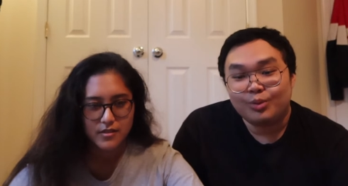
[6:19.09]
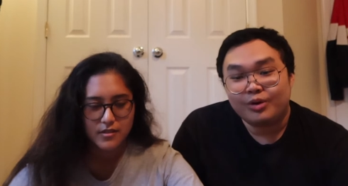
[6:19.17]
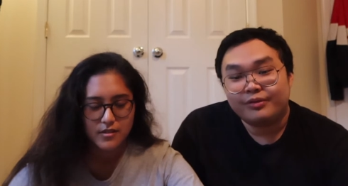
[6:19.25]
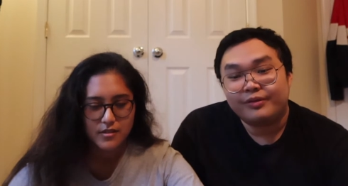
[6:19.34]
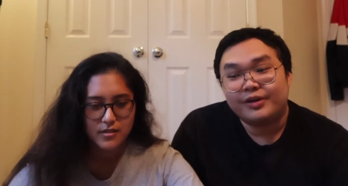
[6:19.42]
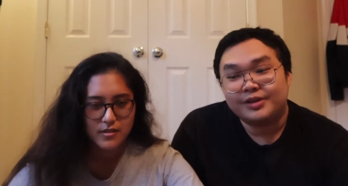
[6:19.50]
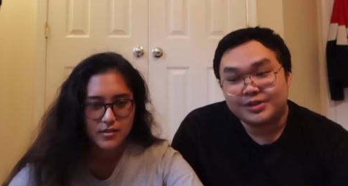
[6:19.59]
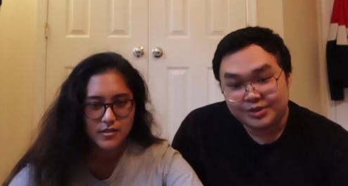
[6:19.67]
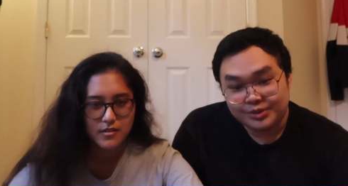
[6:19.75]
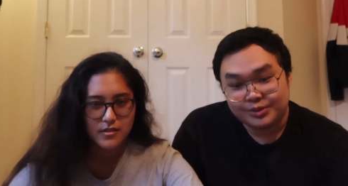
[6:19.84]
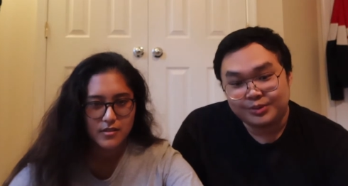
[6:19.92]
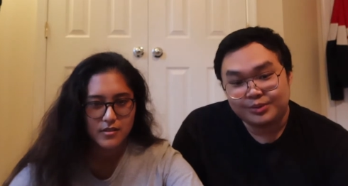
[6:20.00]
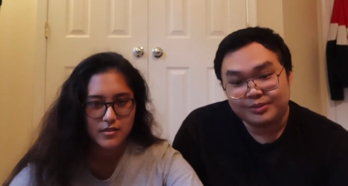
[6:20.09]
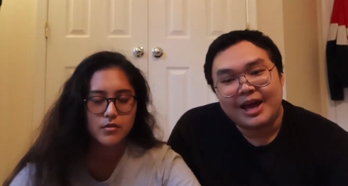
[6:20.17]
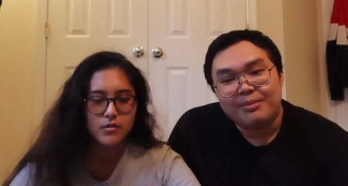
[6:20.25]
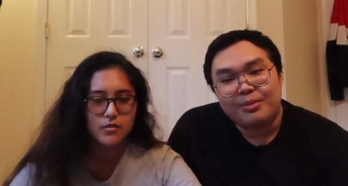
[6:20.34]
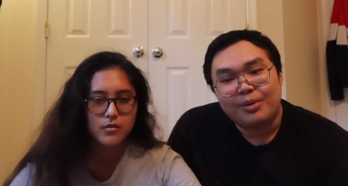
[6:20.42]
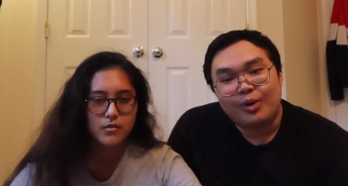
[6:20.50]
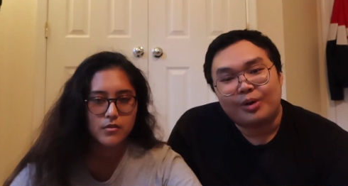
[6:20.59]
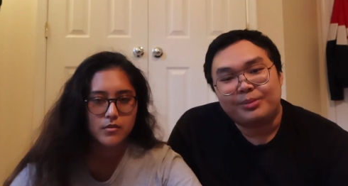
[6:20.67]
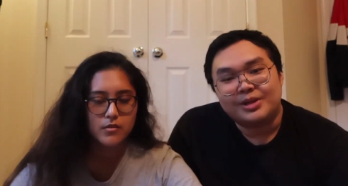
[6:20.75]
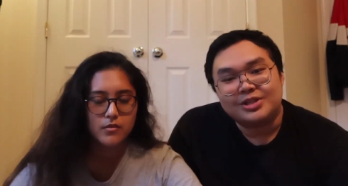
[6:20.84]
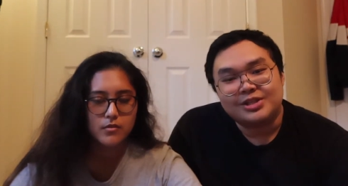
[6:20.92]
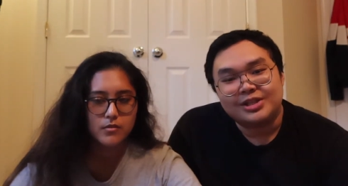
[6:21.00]
Speaker 1: Warfare 2,
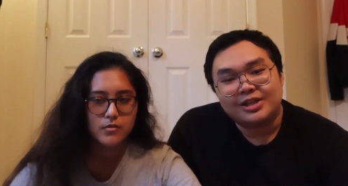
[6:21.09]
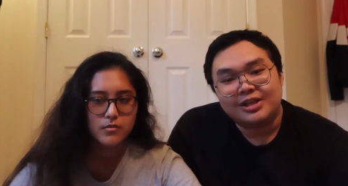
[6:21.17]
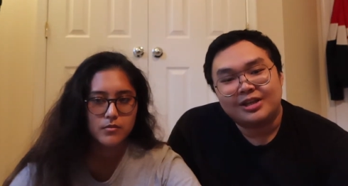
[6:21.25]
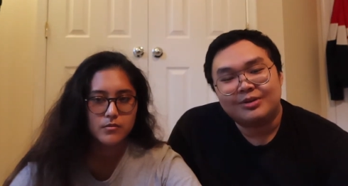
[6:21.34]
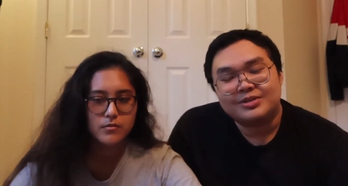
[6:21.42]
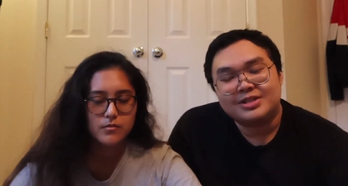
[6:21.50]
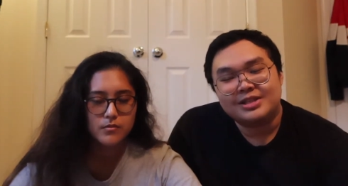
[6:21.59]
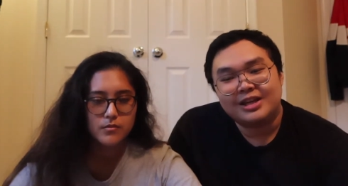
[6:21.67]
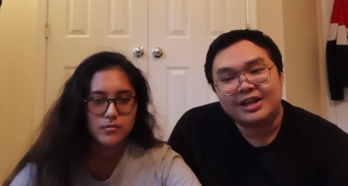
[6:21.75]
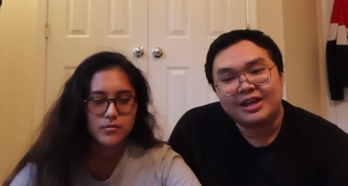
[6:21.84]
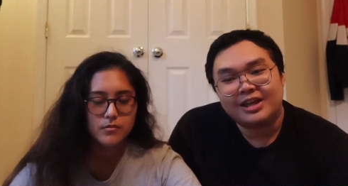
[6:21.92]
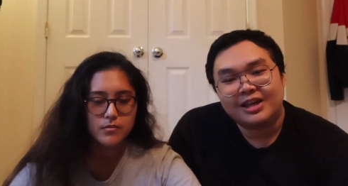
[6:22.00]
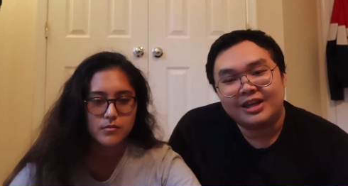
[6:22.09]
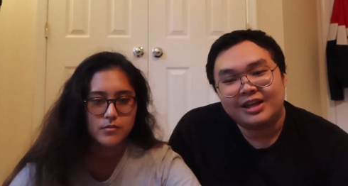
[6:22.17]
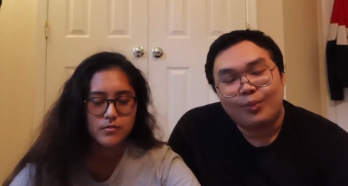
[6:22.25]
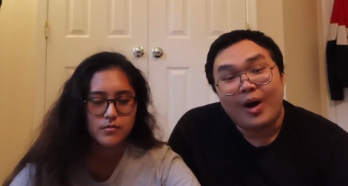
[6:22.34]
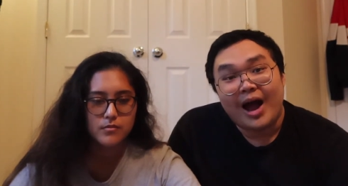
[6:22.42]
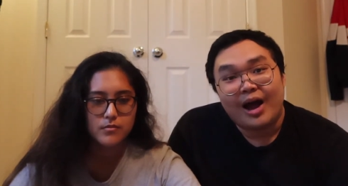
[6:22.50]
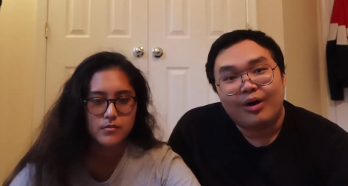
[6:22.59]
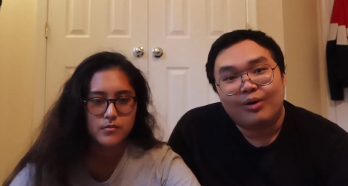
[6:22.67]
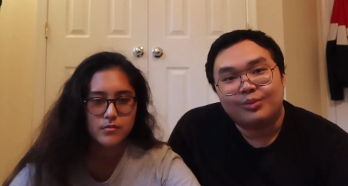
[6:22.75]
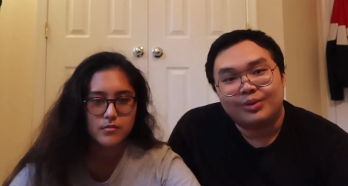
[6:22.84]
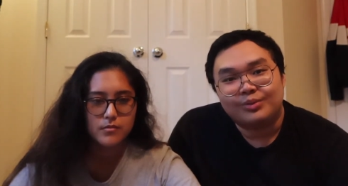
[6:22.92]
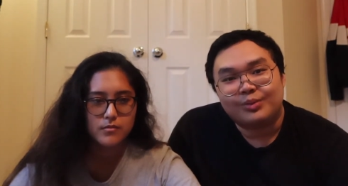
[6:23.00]
MMORPG. I would say, wow,
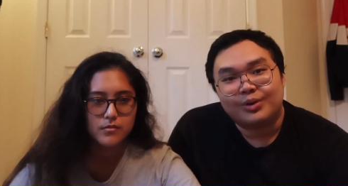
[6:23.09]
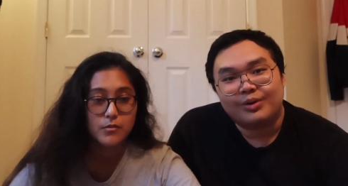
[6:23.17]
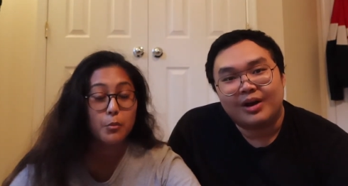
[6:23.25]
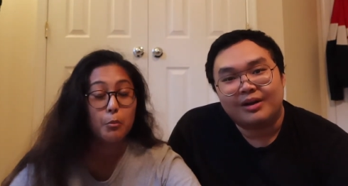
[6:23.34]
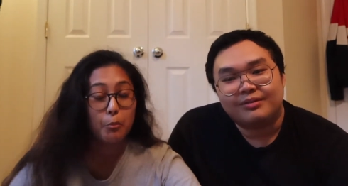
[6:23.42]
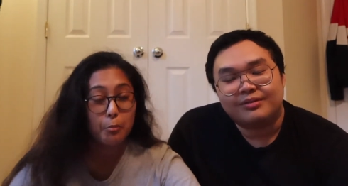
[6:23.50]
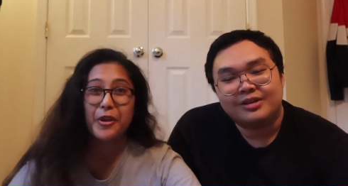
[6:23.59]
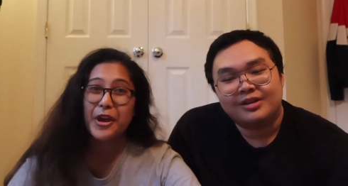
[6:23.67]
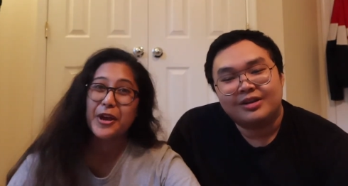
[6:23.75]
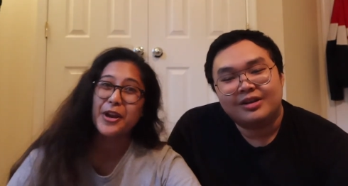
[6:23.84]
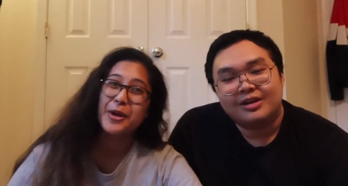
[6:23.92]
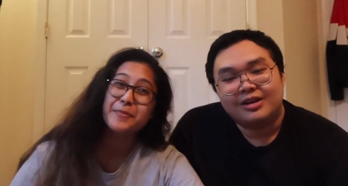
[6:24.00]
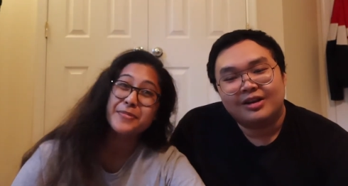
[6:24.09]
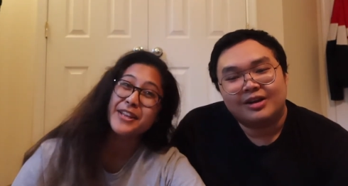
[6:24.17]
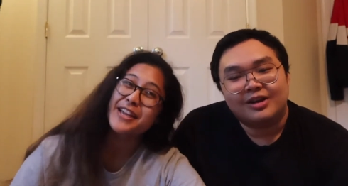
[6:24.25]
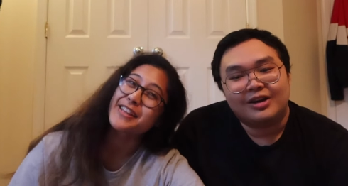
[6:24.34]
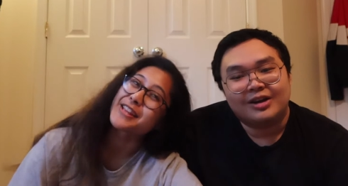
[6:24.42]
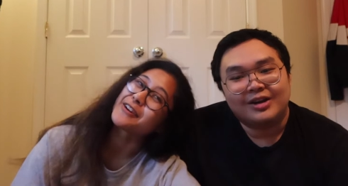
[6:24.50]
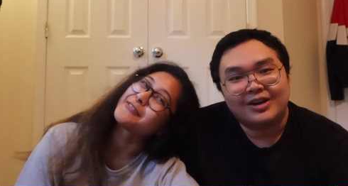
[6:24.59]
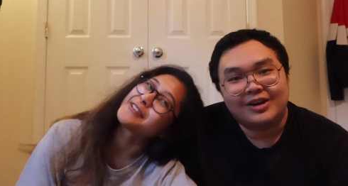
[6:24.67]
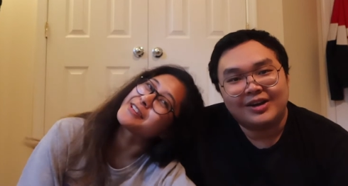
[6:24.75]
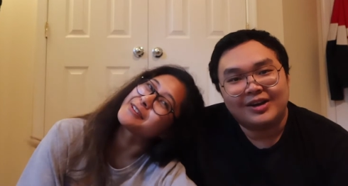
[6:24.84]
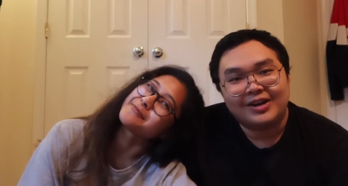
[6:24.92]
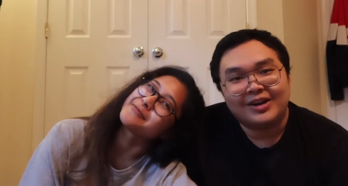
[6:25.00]
World of Warcraft.
Speaker 2: And I'm playing that
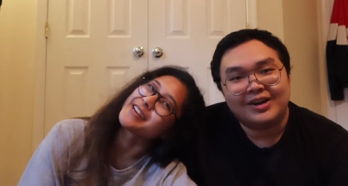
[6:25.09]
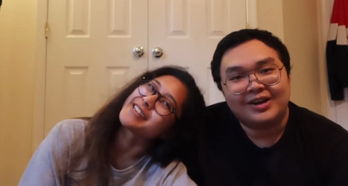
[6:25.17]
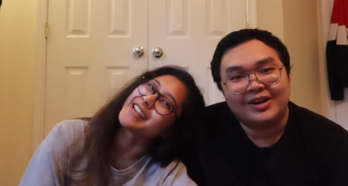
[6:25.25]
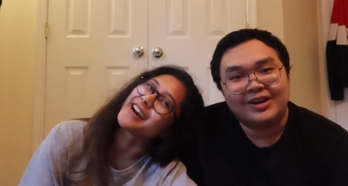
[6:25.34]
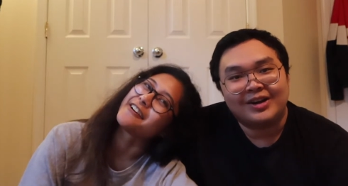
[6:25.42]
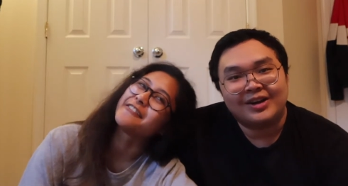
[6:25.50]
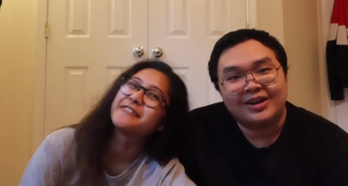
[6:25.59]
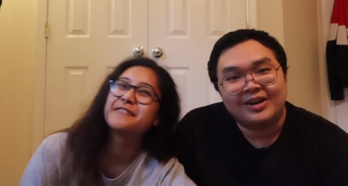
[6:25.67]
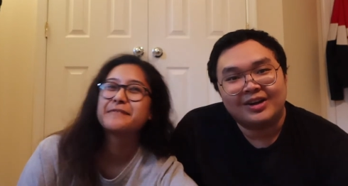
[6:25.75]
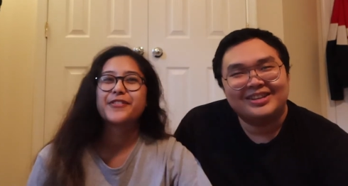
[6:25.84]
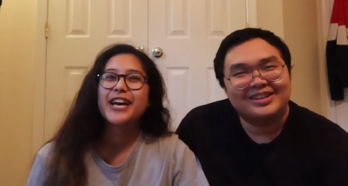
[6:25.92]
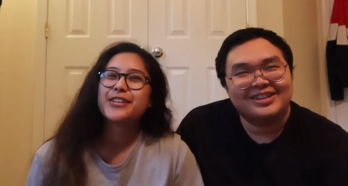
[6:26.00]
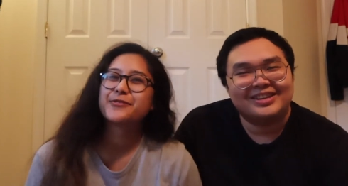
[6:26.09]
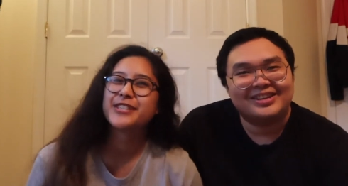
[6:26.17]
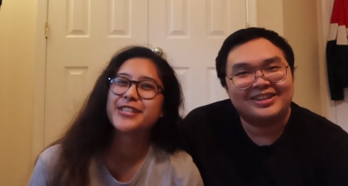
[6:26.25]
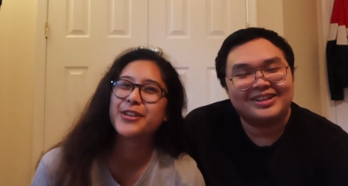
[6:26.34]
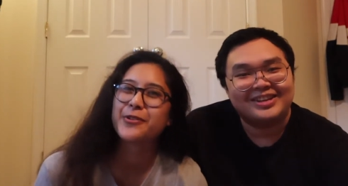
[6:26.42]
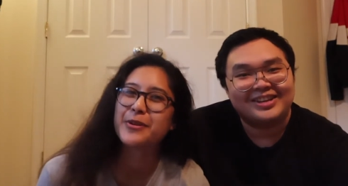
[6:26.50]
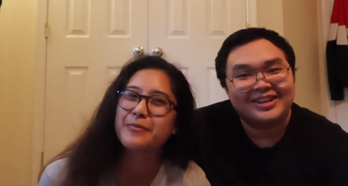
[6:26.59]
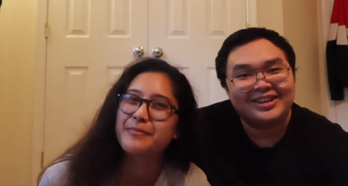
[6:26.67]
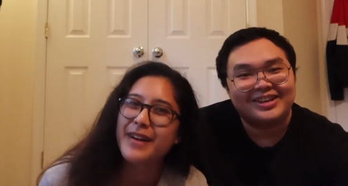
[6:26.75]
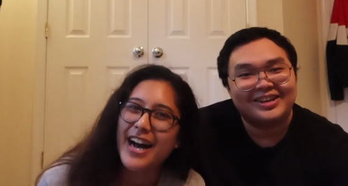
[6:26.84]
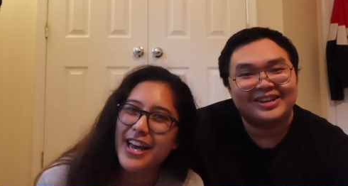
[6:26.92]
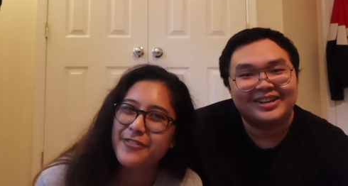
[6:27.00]
with him right now. If you guys want to know what
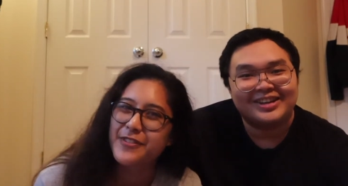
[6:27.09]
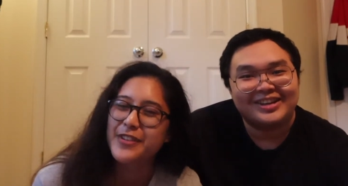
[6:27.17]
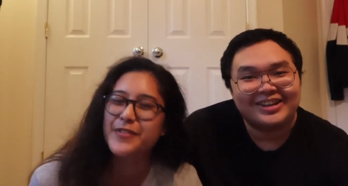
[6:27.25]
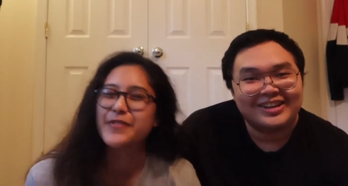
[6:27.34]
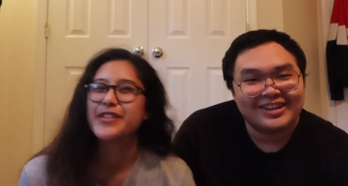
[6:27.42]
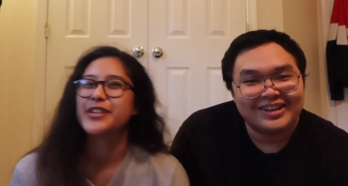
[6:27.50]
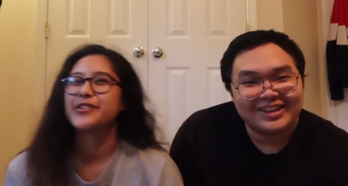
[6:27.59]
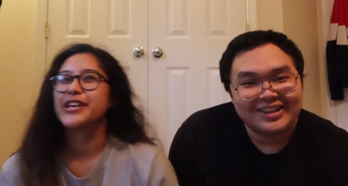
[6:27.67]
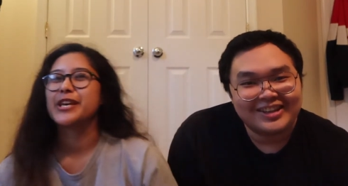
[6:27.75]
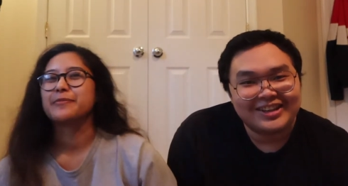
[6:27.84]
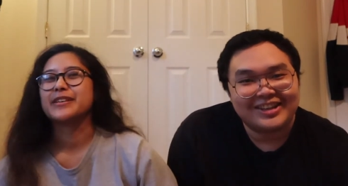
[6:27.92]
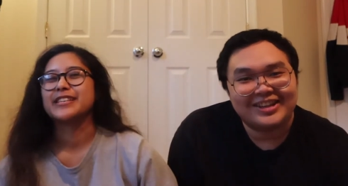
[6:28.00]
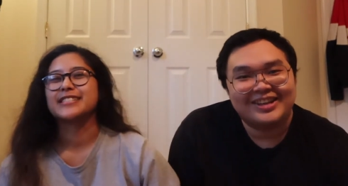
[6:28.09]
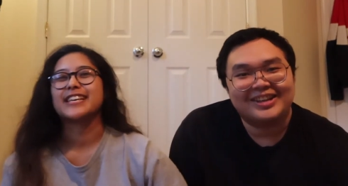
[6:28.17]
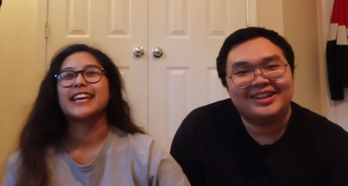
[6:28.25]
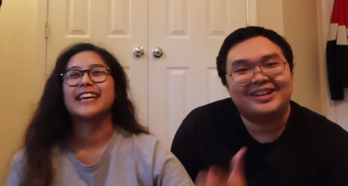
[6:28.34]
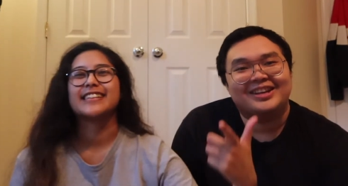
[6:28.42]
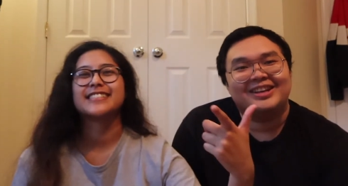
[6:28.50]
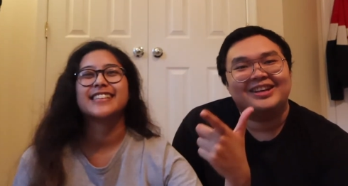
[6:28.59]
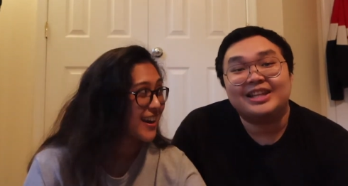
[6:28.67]
my favorite video game is, it's...